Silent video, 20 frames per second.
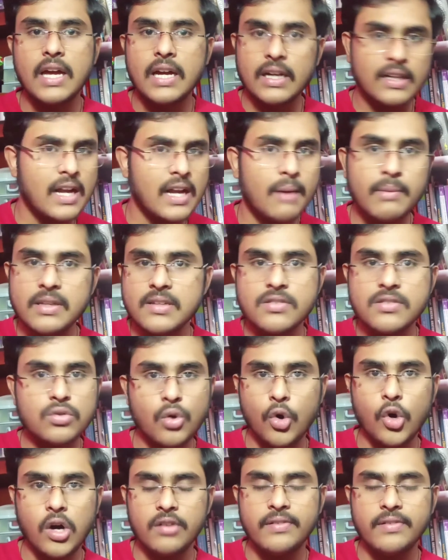come and just
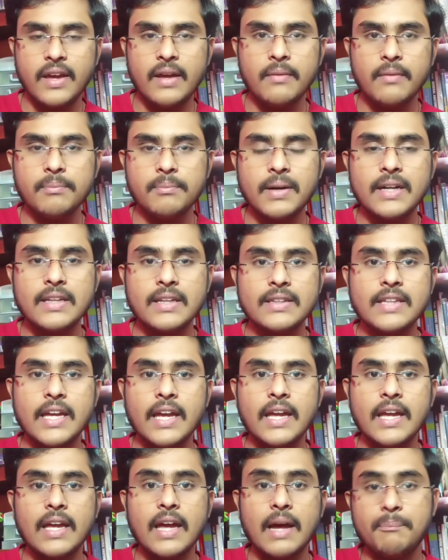go away, but
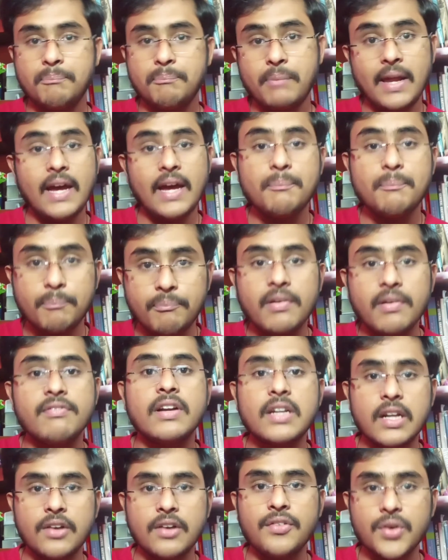they play a
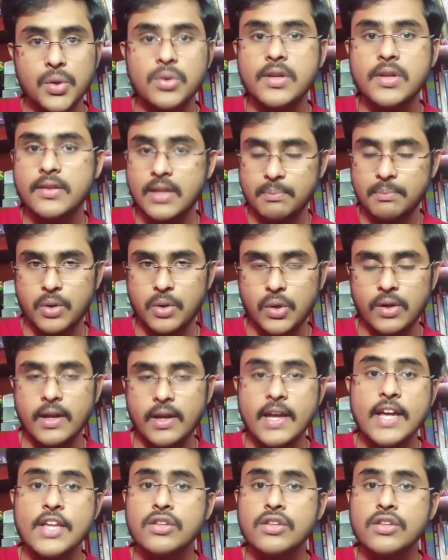pivotal role in the book.